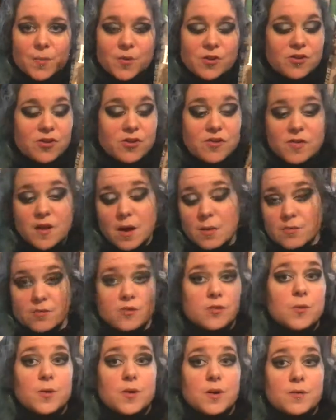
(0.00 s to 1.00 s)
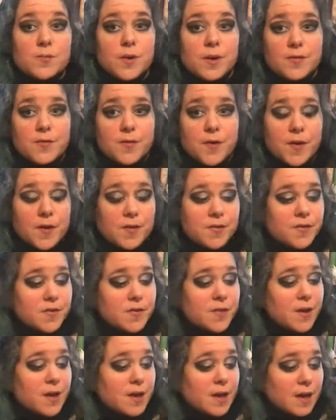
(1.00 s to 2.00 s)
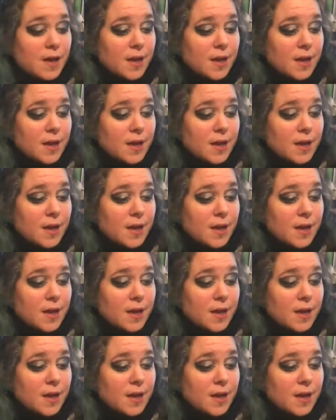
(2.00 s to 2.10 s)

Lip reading: because that was the one I read first.